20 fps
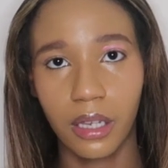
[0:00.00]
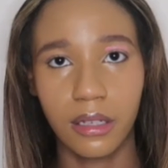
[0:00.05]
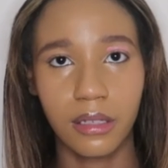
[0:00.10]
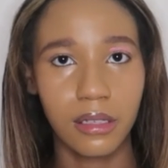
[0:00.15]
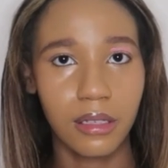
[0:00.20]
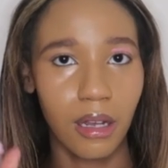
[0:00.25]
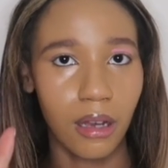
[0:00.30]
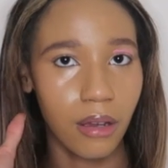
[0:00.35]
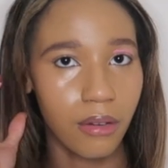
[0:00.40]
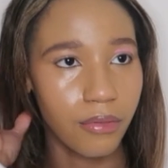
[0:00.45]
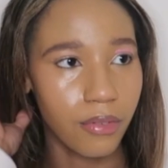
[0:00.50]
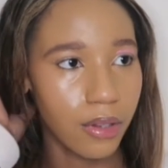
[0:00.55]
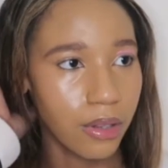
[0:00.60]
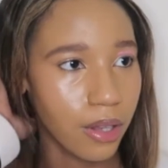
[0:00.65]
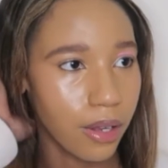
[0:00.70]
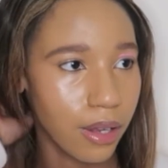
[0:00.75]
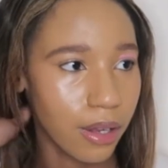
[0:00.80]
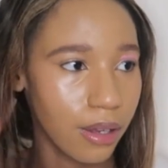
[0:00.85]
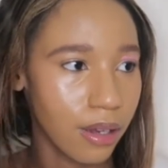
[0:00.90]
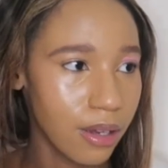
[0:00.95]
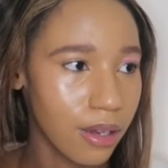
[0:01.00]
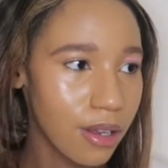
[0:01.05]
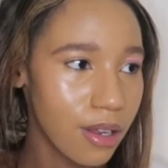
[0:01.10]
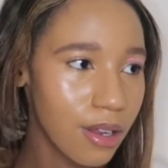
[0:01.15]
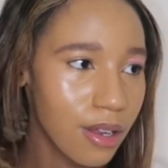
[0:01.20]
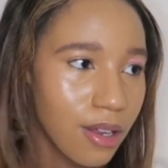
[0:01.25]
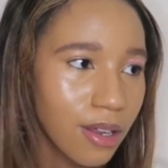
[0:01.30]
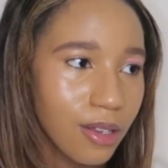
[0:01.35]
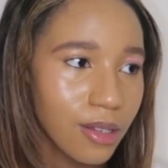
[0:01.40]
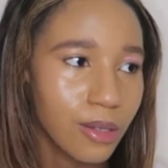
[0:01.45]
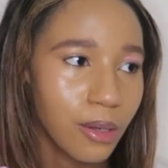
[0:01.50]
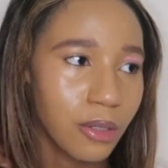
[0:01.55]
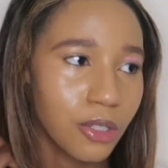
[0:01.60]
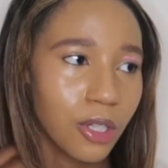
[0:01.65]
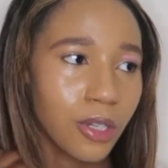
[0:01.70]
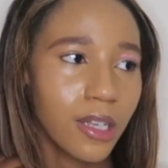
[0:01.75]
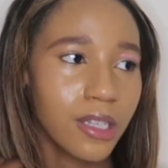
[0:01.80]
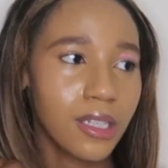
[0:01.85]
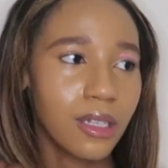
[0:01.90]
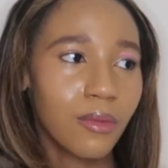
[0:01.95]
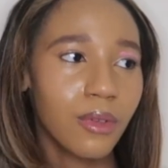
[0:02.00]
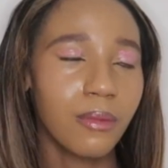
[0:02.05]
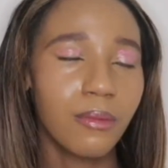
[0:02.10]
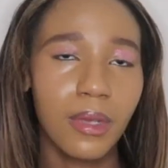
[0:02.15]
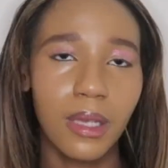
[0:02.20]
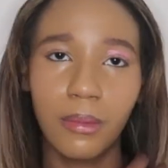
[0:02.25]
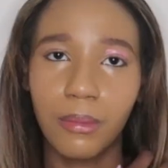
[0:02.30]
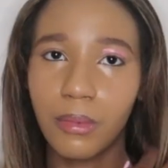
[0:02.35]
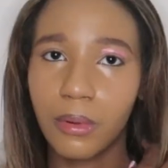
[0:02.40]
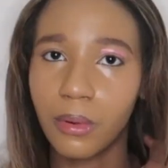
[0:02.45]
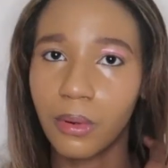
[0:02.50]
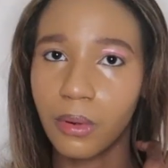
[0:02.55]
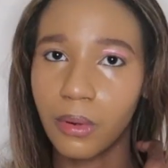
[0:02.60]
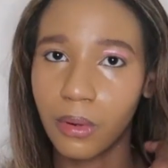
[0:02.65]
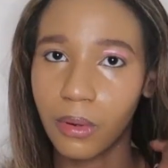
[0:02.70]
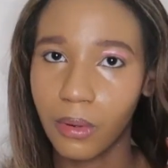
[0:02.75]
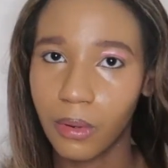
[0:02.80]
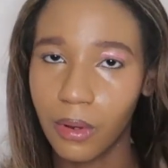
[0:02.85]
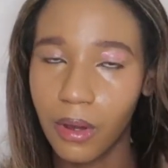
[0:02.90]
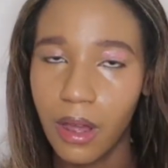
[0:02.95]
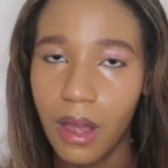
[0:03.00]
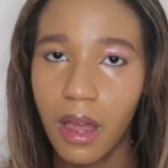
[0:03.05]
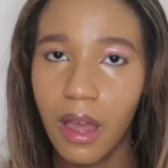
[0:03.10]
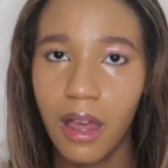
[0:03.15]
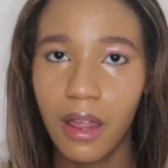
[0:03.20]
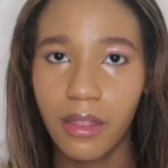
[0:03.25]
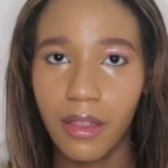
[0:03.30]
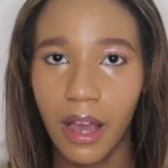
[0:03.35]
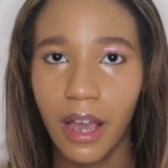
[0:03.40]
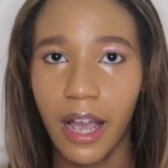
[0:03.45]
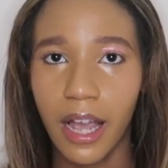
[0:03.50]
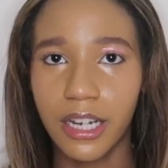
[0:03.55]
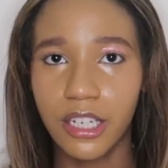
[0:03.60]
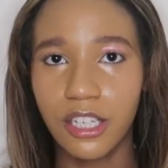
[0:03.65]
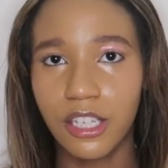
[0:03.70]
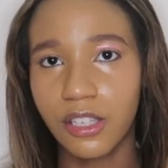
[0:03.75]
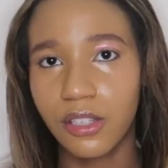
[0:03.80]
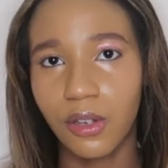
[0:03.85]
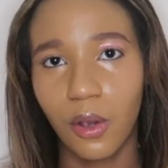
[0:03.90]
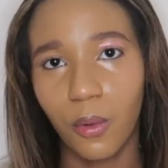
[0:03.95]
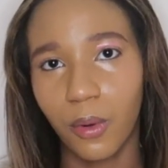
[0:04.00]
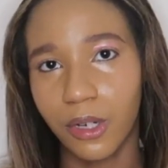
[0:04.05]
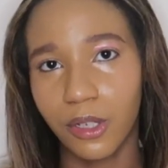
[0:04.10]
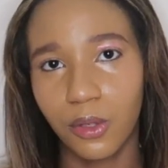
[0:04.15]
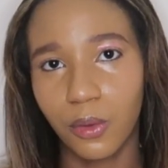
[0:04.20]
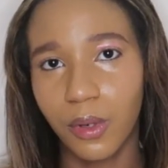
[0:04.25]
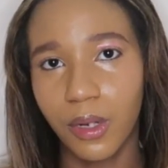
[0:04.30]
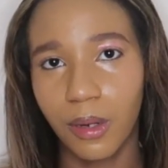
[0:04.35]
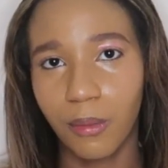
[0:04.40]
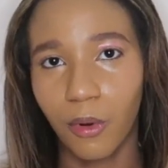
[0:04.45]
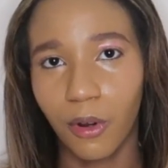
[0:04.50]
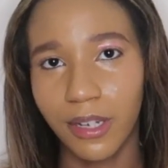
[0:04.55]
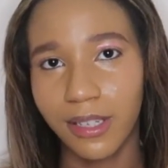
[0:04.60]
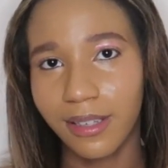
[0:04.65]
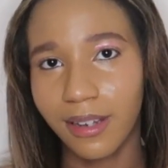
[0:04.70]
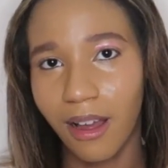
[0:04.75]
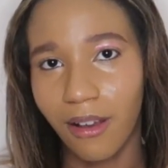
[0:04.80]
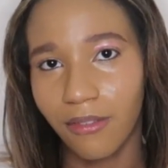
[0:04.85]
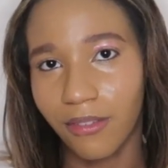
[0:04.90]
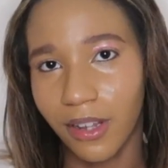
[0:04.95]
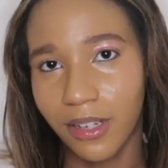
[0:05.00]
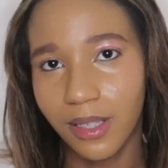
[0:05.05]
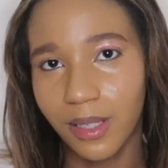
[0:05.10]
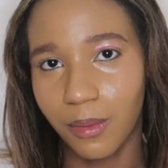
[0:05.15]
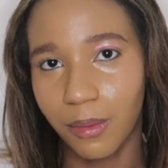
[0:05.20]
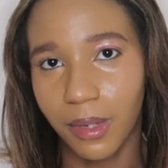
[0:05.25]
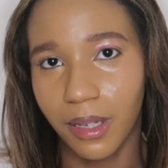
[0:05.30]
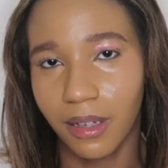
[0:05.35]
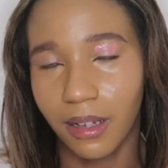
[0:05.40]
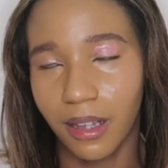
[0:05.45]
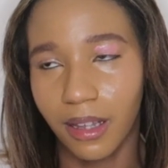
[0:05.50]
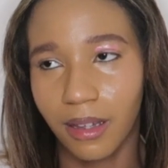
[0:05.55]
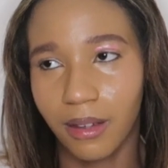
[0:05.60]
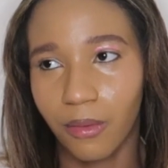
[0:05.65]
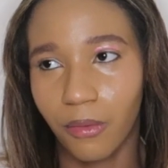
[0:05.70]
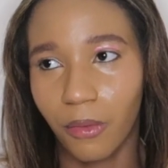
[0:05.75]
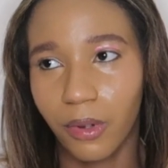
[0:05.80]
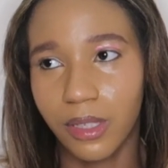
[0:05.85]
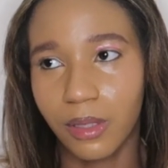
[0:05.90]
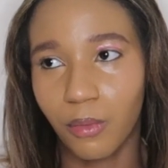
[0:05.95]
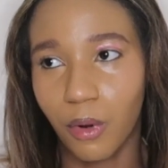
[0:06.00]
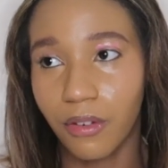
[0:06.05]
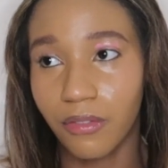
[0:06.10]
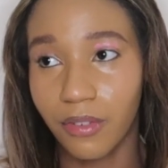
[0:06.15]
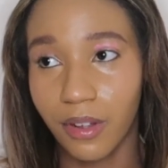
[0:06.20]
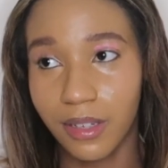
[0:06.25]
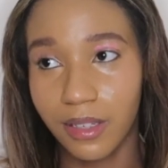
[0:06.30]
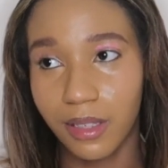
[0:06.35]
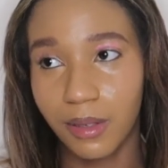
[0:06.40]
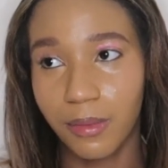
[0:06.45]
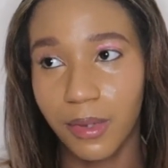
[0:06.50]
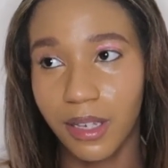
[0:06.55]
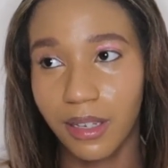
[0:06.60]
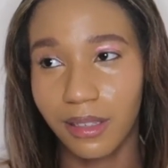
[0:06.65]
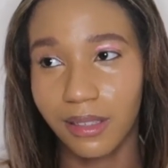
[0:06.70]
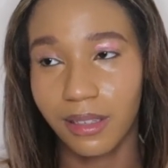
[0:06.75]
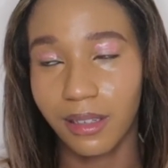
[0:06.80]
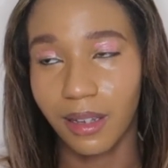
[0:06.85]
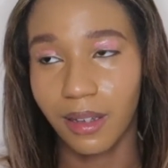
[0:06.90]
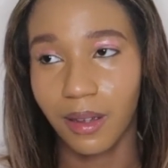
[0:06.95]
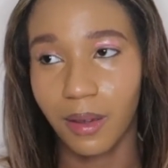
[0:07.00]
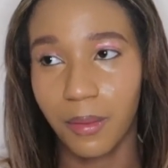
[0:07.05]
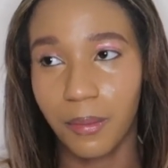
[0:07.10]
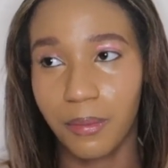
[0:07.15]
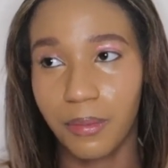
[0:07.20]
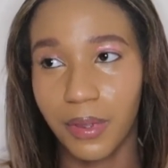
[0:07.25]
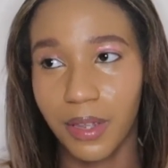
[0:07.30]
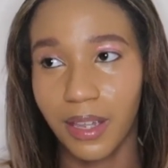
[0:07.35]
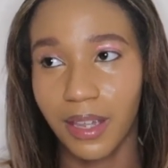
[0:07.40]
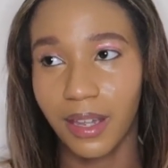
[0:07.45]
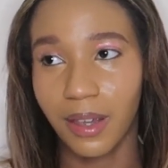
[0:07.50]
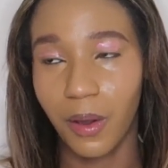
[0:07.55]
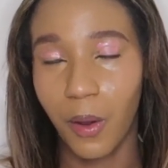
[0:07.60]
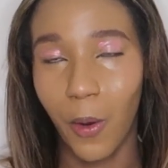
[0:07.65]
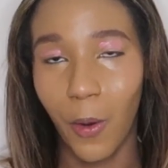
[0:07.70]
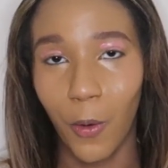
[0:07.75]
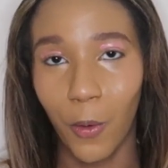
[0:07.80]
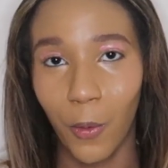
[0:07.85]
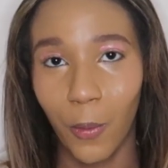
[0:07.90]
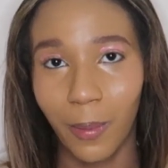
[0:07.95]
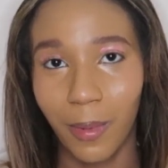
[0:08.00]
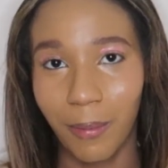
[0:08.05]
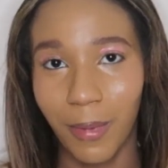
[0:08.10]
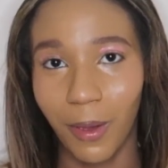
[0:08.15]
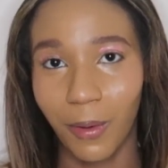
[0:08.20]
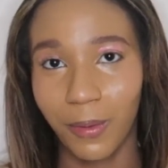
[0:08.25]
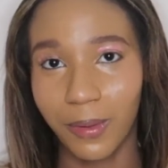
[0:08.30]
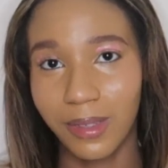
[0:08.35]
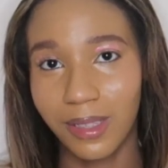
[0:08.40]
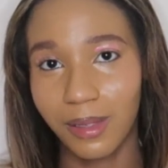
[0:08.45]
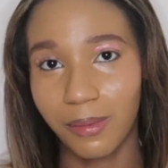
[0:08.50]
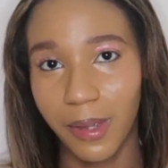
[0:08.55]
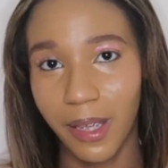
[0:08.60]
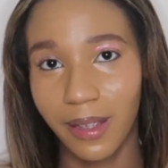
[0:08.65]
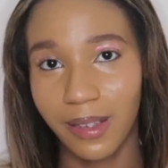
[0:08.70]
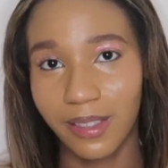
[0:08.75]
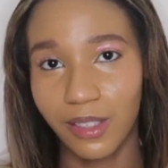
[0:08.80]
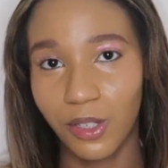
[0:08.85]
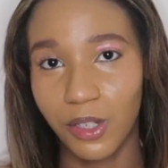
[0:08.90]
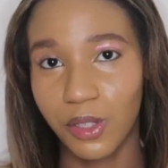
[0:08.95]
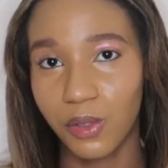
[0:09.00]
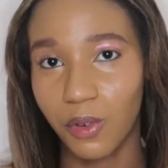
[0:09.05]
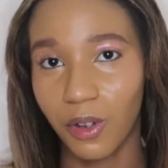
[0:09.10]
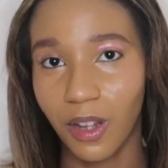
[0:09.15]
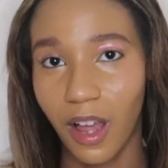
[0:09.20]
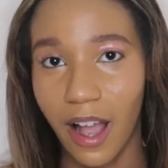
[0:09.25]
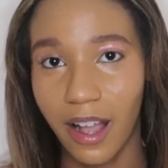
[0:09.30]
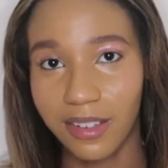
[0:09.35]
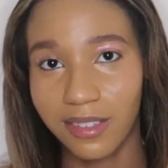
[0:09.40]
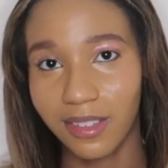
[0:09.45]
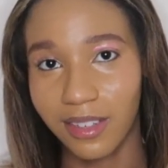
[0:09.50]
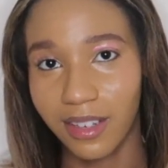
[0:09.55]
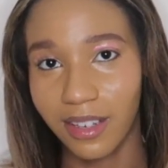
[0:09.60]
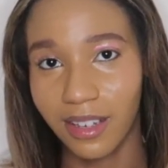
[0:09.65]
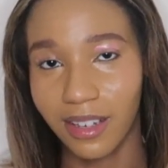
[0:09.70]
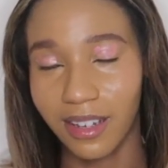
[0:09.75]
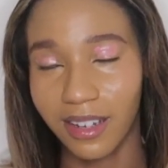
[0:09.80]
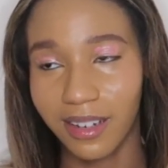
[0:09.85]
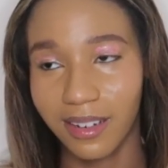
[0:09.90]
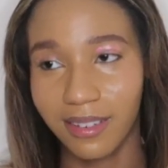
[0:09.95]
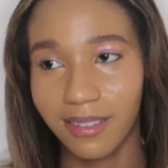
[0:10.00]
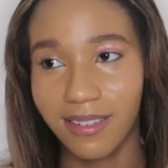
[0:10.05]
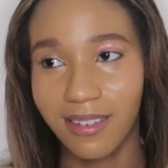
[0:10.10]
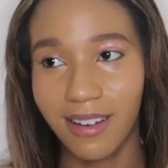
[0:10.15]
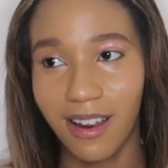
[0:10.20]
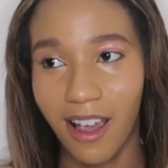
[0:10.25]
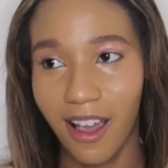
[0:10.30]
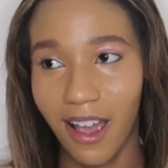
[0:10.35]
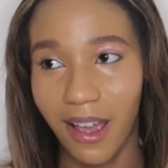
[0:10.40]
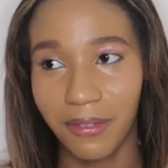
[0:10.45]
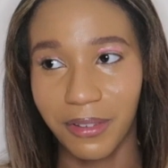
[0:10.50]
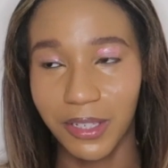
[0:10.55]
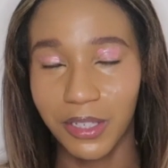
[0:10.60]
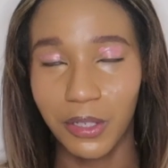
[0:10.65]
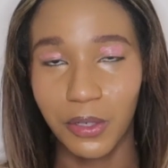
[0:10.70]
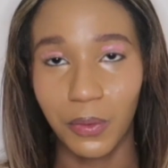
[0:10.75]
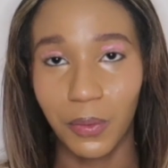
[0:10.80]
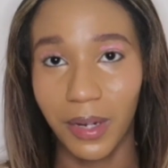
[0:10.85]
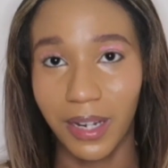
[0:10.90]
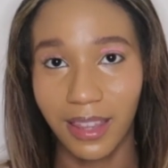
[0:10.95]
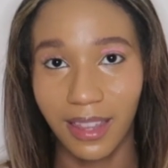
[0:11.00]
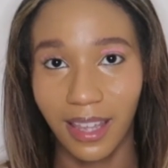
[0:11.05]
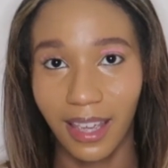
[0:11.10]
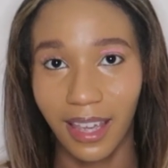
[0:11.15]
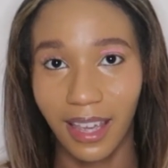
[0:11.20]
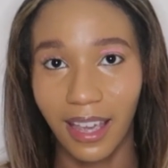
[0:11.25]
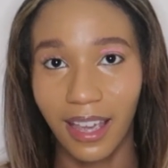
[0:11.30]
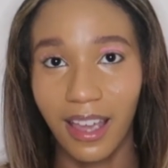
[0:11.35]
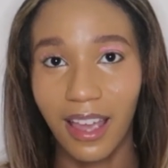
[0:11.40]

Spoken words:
and stuff and like socializing with people that I just don't want to do it anymore. It's not fun to me. Like what's more fun to me is like being home in my own space, just relaxing, like not having to do anything,